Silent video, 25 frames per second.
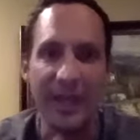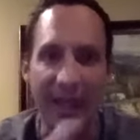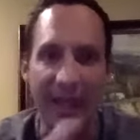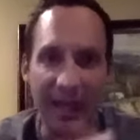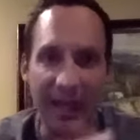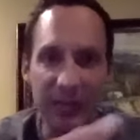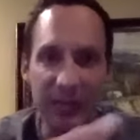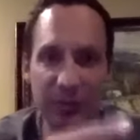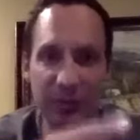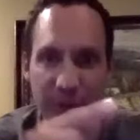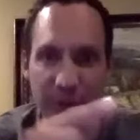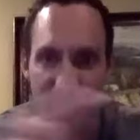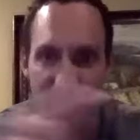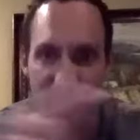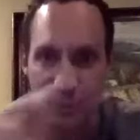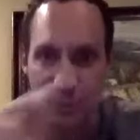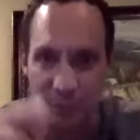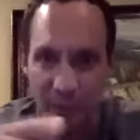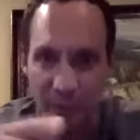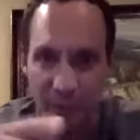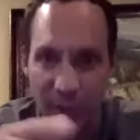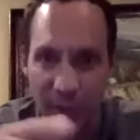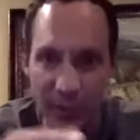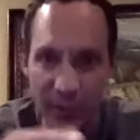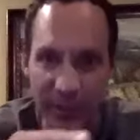as you're
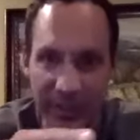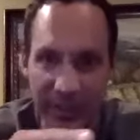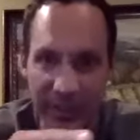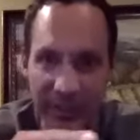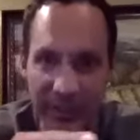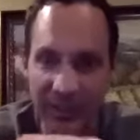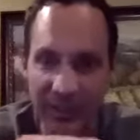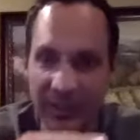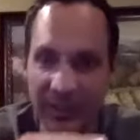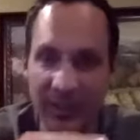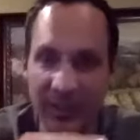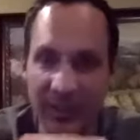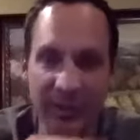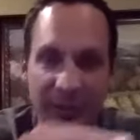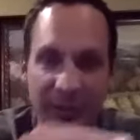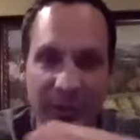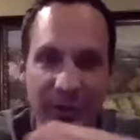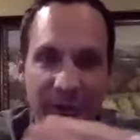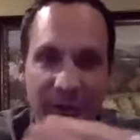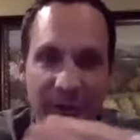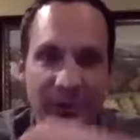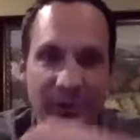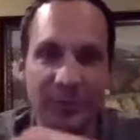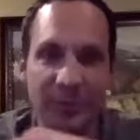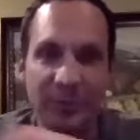growing, you're
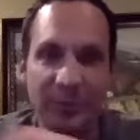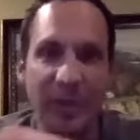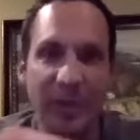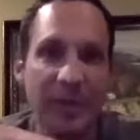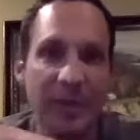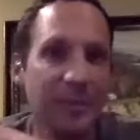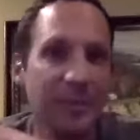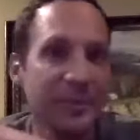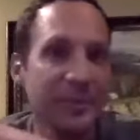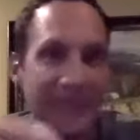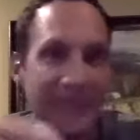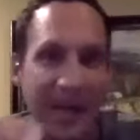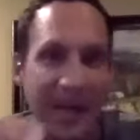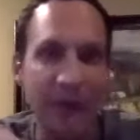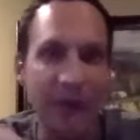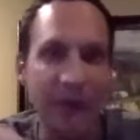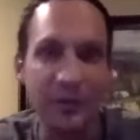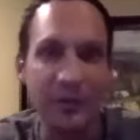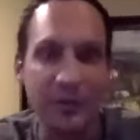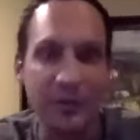going to probably outgrow